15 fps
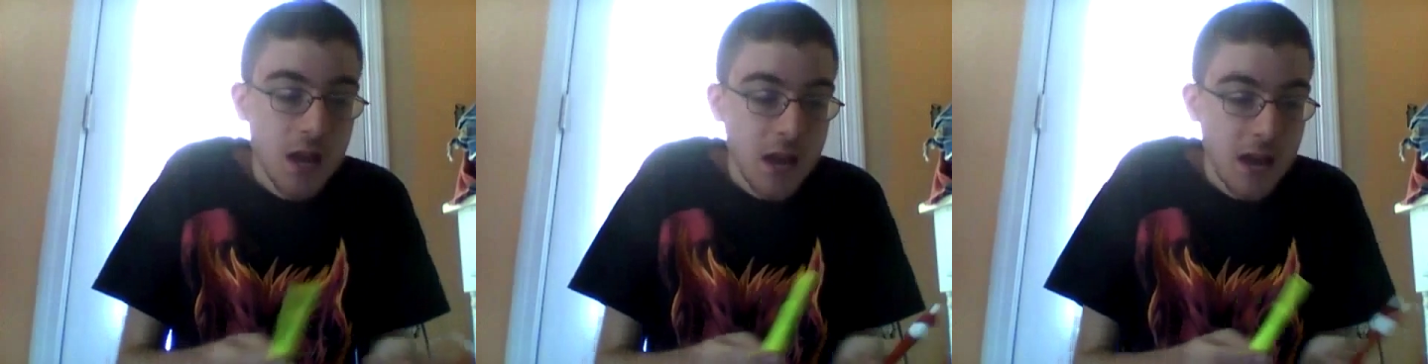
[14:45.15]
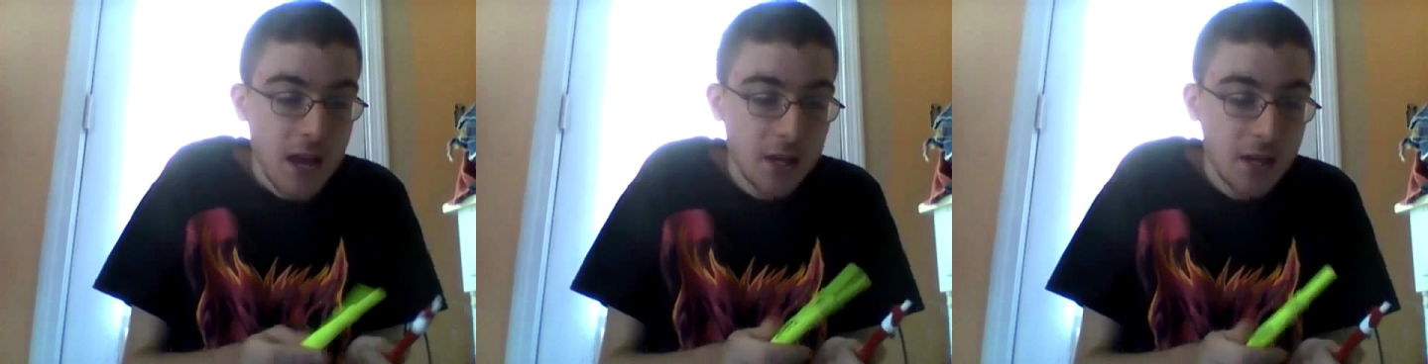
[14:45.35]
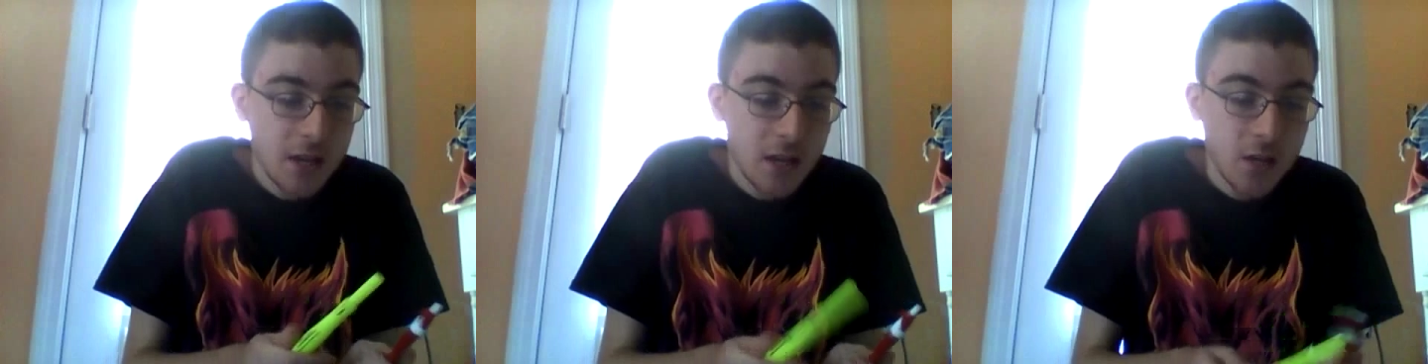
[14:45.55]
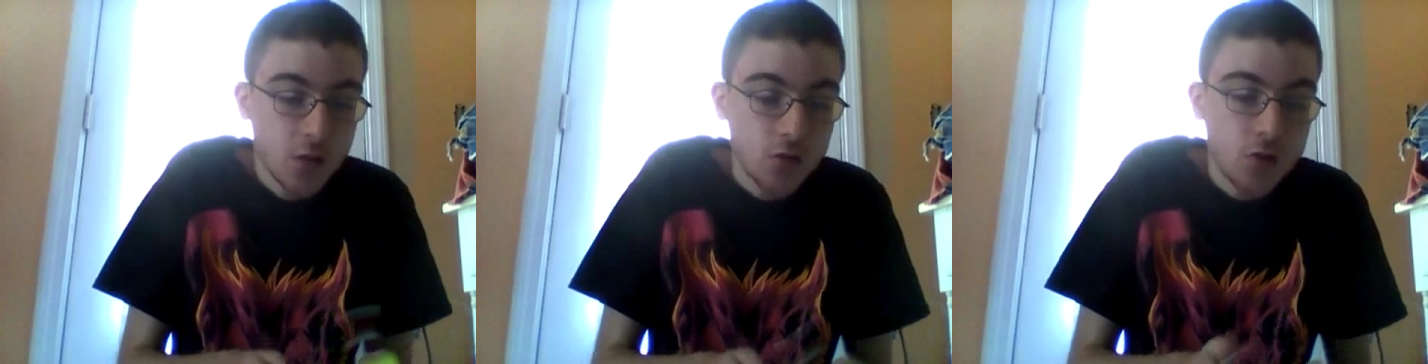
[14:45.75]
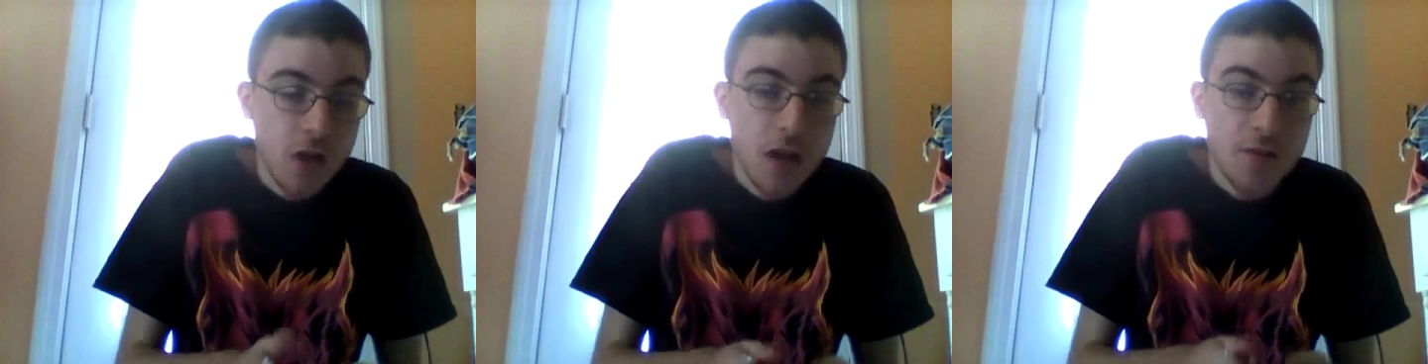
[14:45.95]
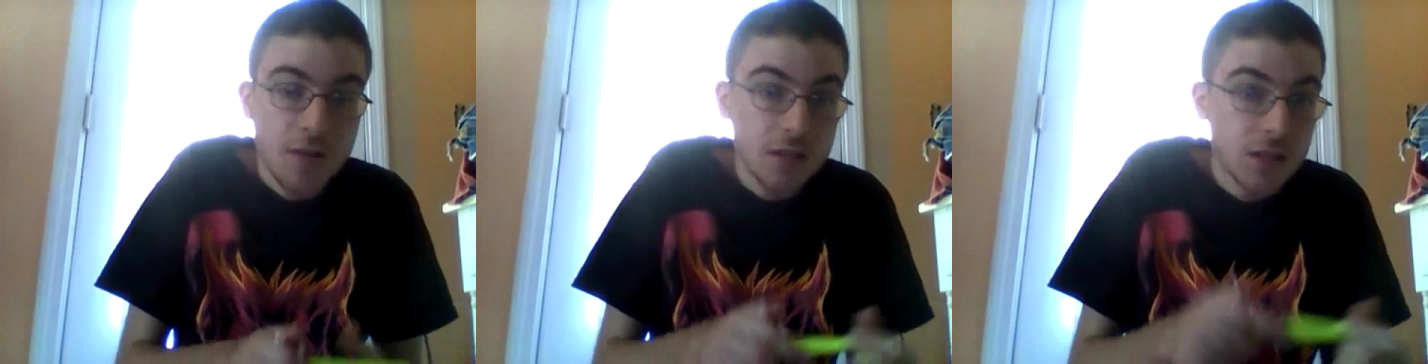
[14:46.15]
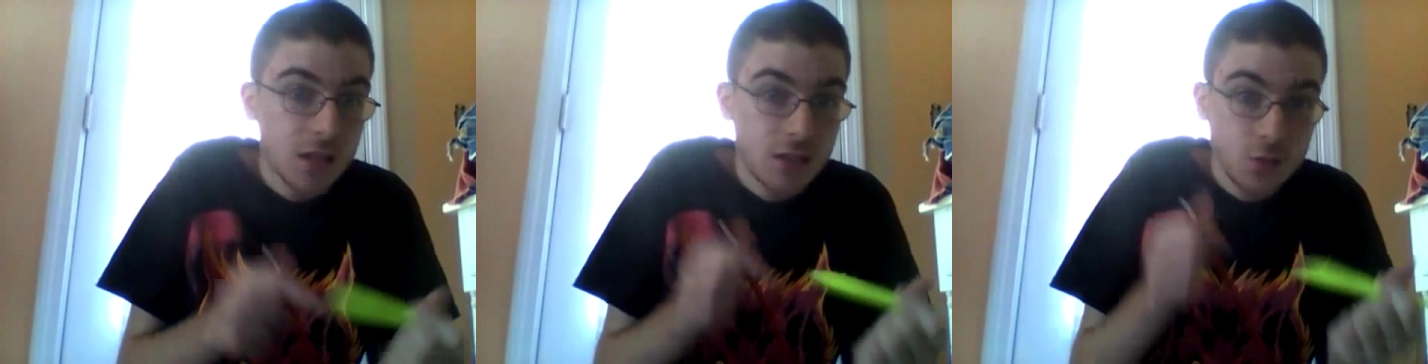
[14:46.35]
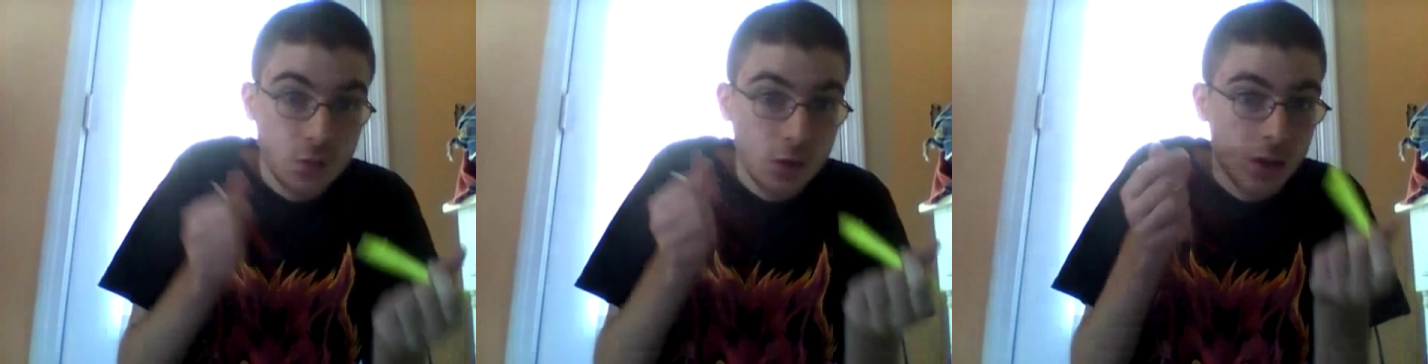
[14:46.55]
And Travis
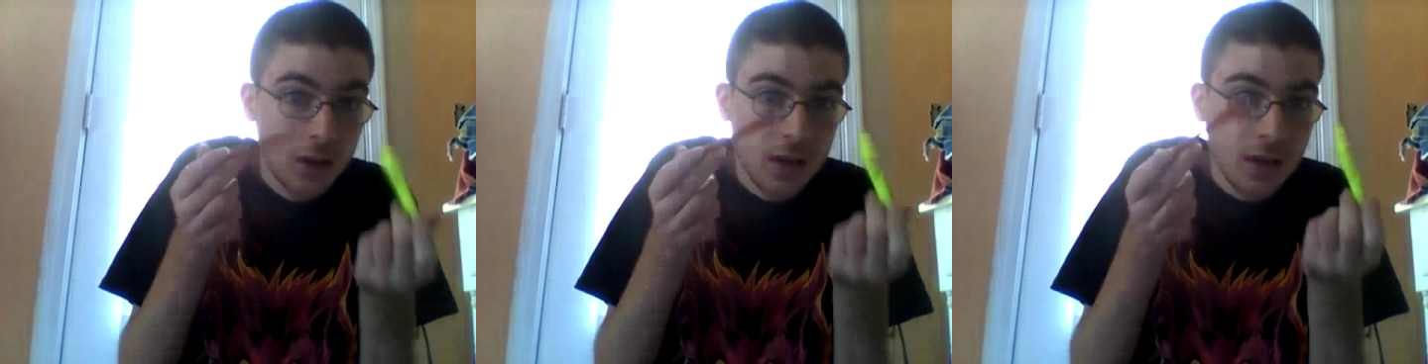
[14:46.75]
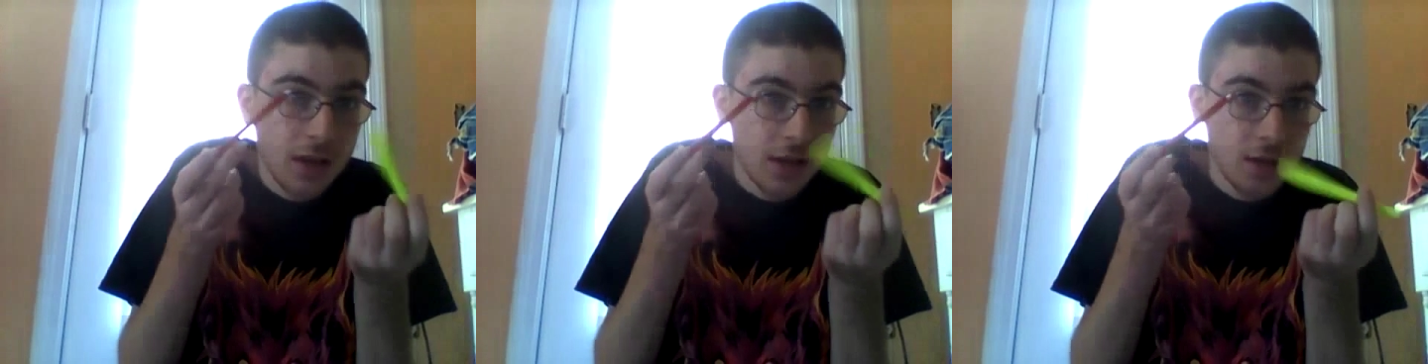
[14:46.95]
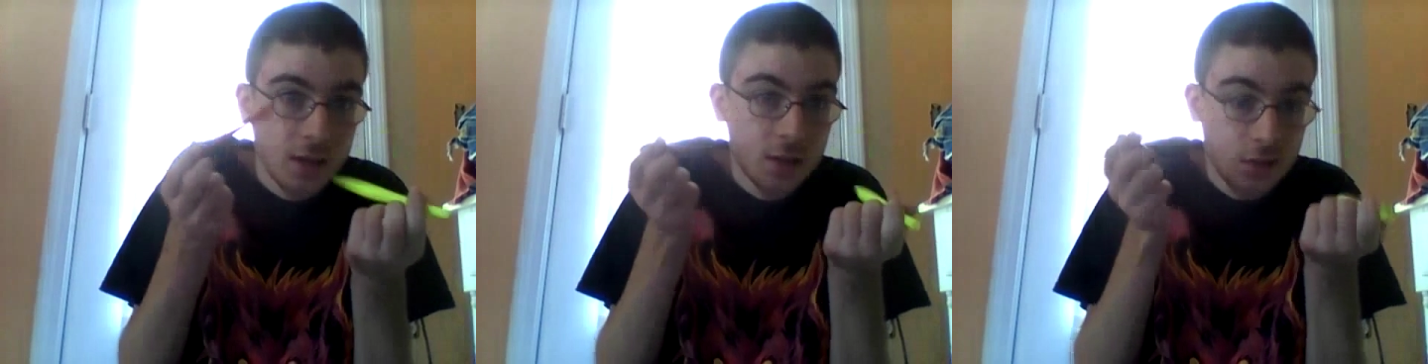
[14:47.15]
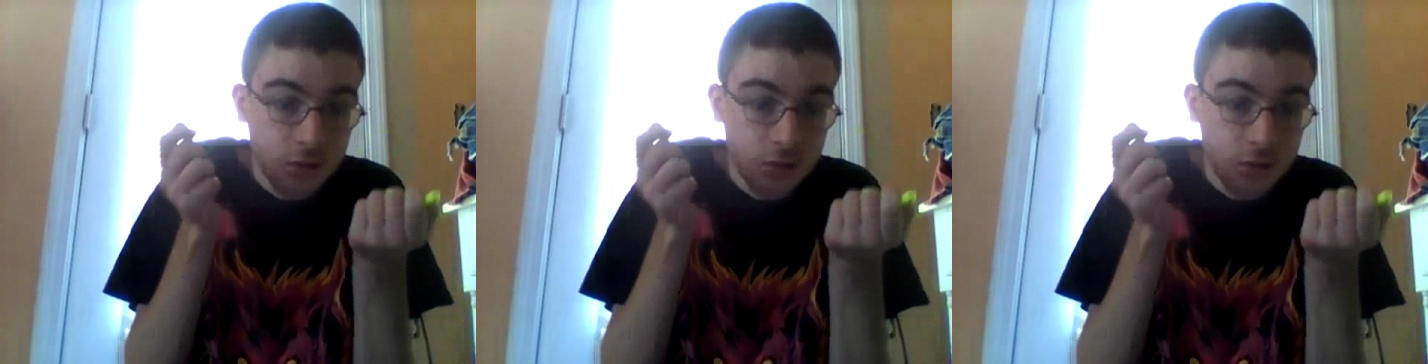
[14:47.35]
says, and